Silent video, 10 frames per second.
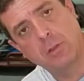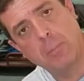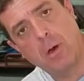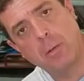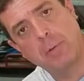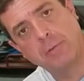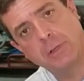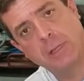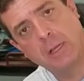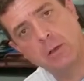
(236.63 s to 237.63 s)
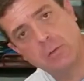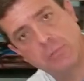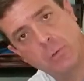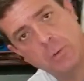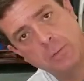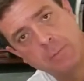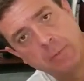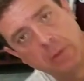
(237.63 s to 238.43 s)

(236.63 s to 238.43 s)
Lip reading: on the bottom of your gear is for.